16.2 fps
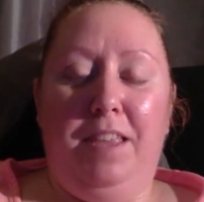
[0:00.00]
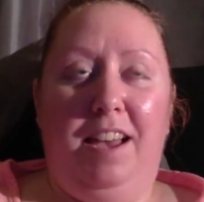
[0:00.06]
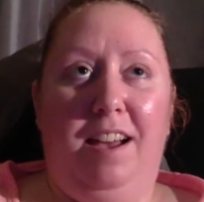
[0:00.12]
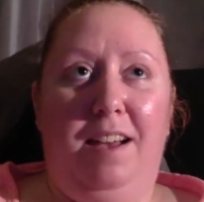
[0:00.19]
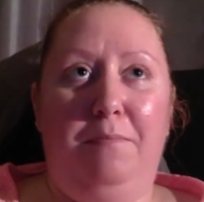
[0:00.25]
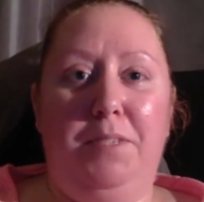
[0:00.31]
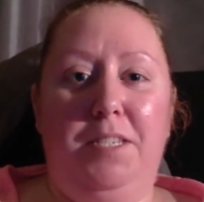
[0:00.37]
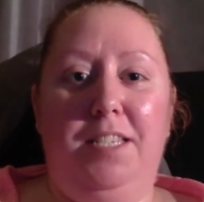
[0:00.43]

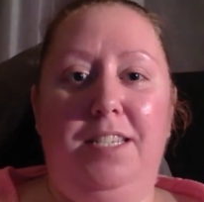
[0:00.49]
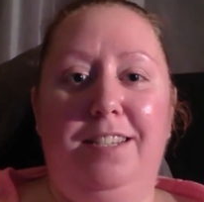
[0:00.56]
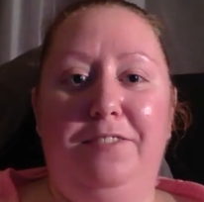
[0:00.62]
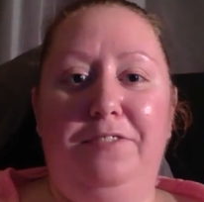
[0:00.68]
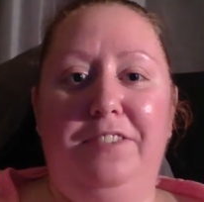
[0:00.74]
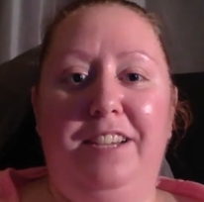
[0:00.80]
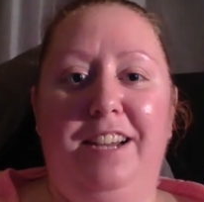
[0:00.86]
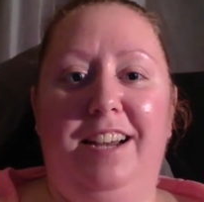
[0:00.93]
I'm
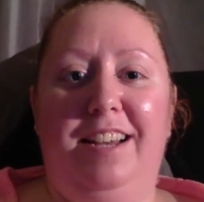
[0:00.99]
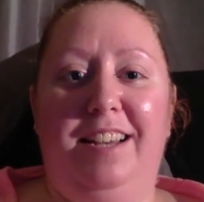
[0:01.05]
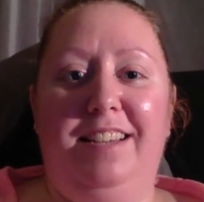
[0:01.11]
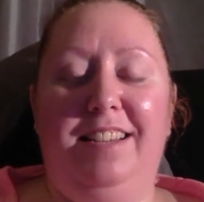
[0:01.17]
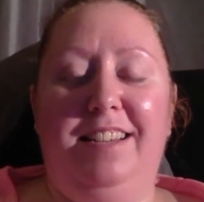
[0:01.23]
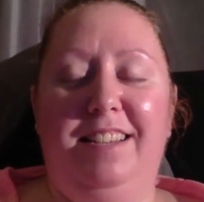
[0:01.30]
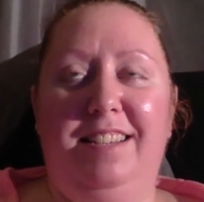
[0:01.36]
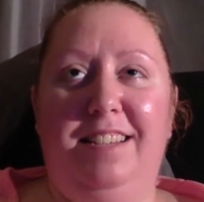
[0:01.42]
still
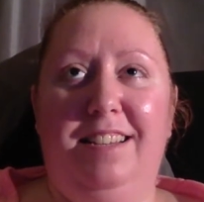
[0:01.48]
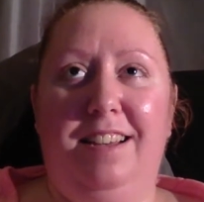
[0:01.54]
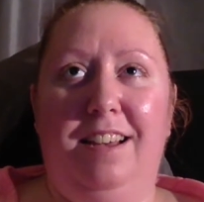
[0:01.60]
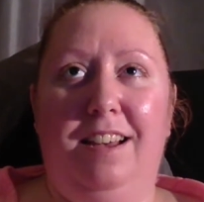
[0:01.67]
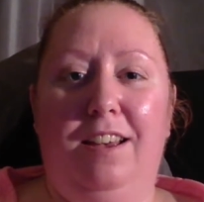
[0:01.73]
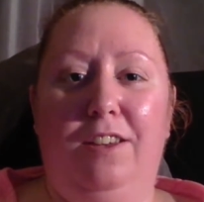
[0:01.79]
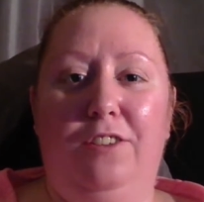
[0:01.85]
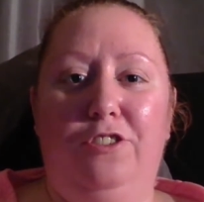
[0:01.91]
not
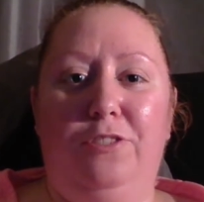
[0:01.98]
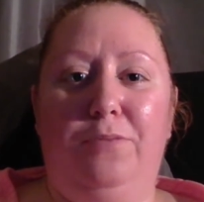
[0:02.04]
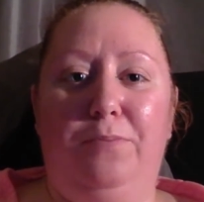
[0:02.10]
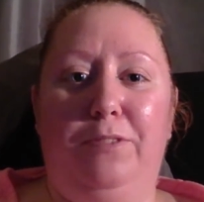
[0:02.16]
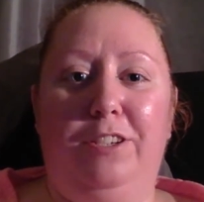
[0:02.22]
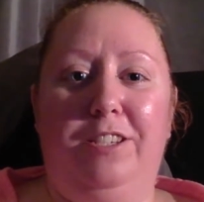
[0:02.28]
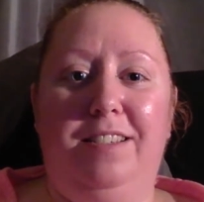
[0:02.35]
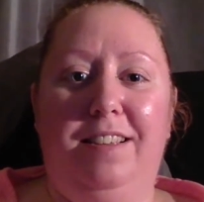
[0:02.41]

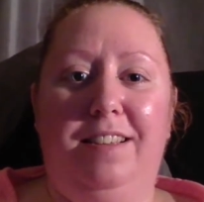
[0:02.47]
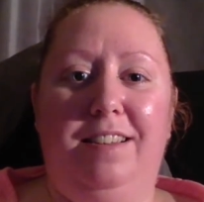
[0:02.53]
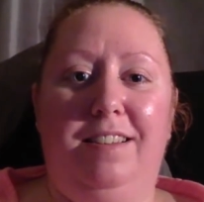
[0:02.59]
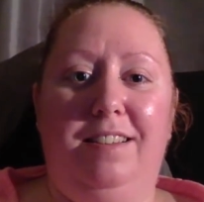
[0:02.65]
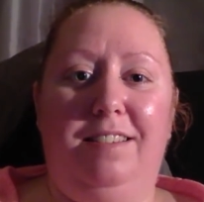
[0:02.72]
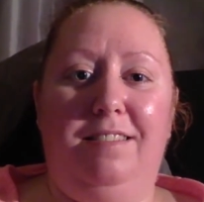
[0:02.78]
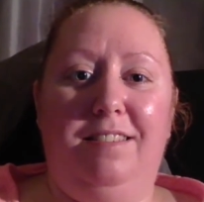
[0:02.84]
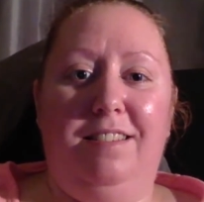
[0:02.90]

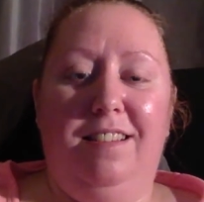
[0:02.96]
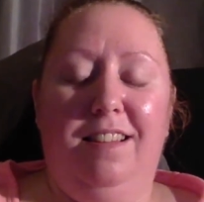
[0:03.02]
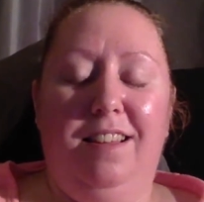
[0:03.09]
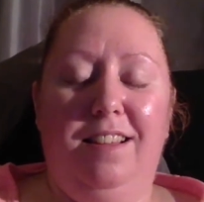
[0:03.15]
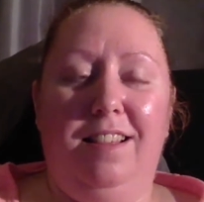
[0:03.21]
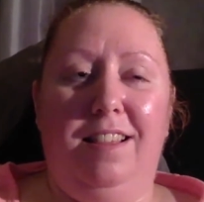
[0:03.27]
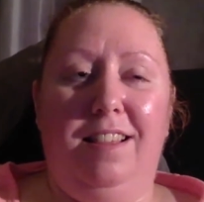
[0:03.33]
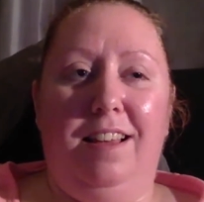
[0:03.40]

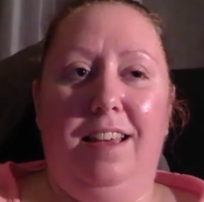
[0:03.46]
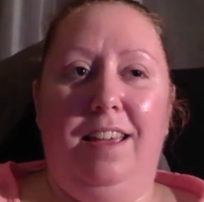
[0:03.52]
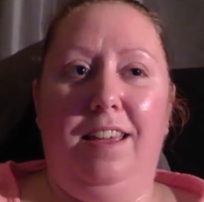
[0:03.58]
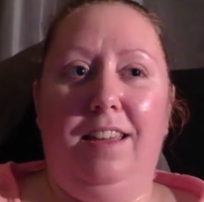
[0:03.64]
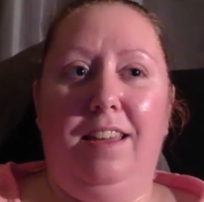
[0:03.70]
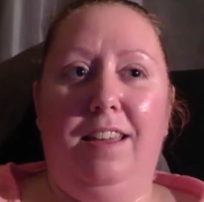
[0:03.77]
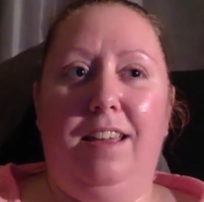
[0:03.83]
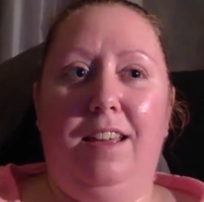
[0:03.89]
100%
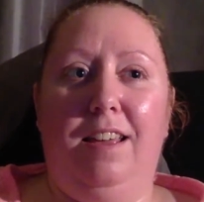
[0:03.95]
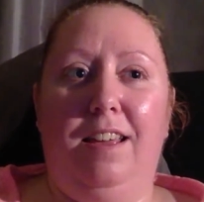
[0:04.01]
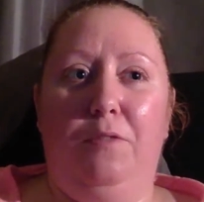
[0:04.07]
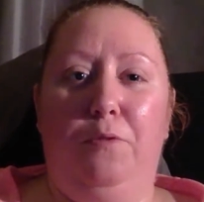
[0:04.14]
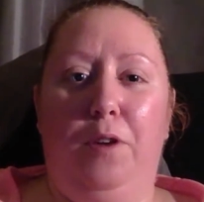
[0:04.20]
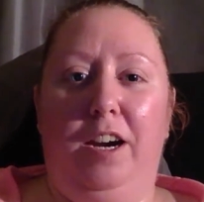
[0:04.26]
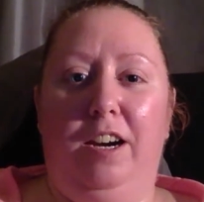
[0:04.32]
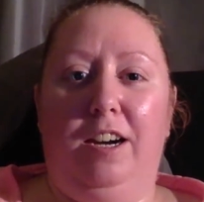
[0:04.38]
like
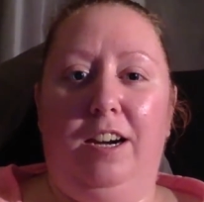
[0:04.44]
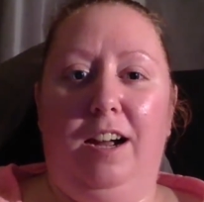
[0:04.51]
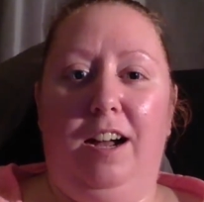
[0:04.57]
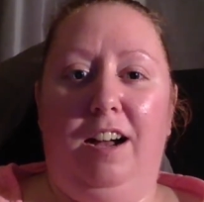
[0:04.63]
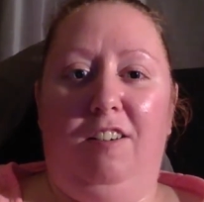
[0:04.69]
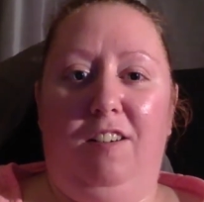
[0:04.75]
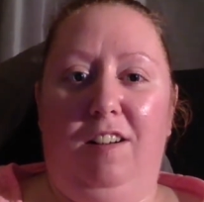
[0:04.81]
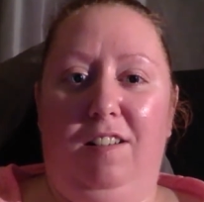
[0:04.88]
where
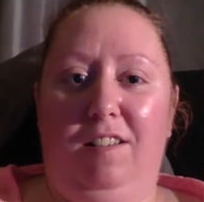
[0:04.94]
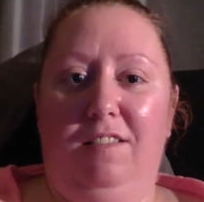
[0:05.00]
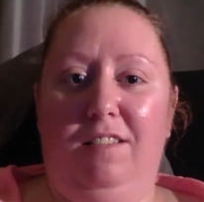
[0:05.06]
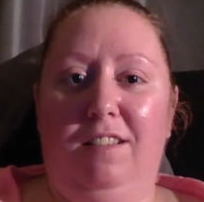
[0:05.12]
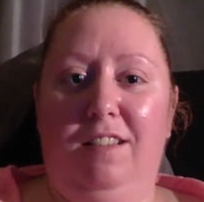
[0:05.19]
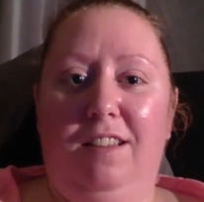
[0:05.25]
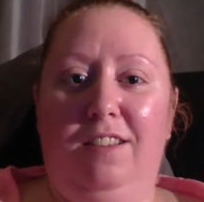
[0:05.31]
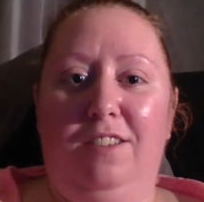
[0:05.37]
I'll
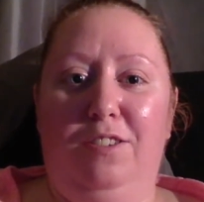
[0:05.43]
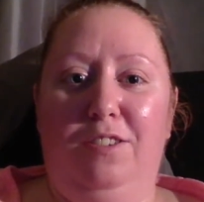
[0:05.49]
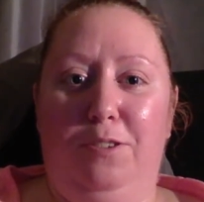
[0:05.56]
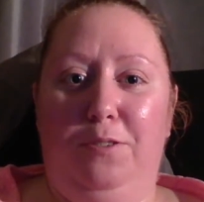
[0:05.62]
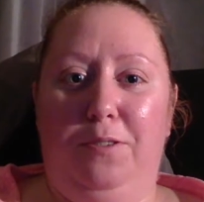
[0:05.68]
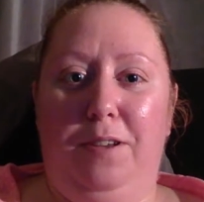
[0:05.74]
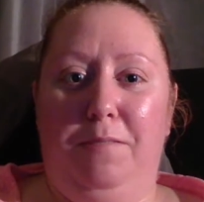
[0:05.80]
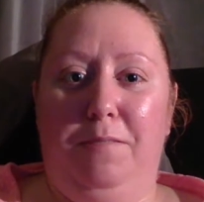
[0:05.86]

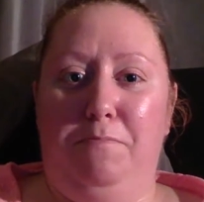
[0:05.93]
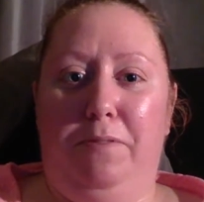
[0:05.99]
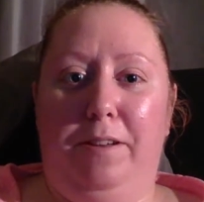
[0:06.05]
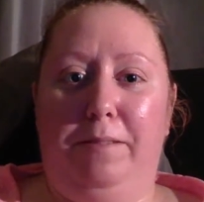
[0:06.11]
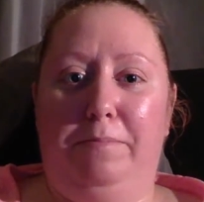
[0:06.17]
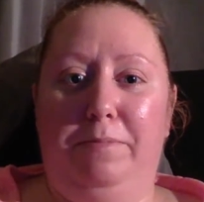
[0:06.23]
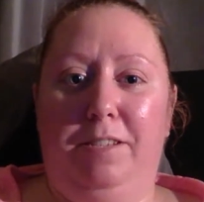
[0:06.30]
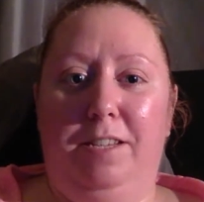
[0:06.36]
do it in
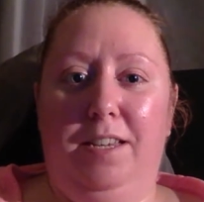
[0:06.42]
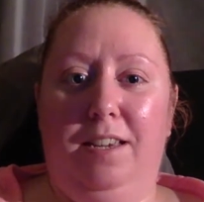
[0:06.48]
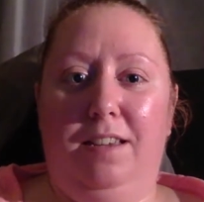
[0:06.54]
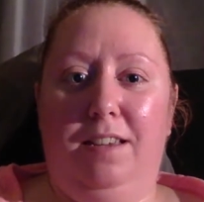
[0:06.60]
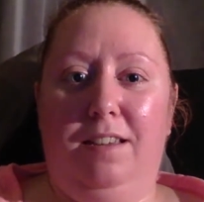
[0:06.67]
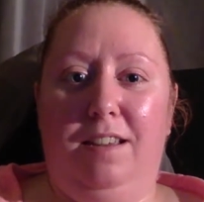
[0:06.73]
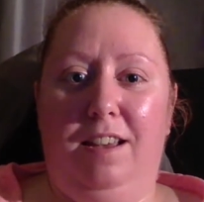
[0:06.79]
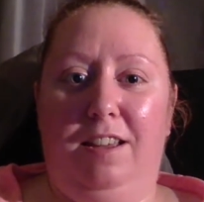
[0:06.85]
public.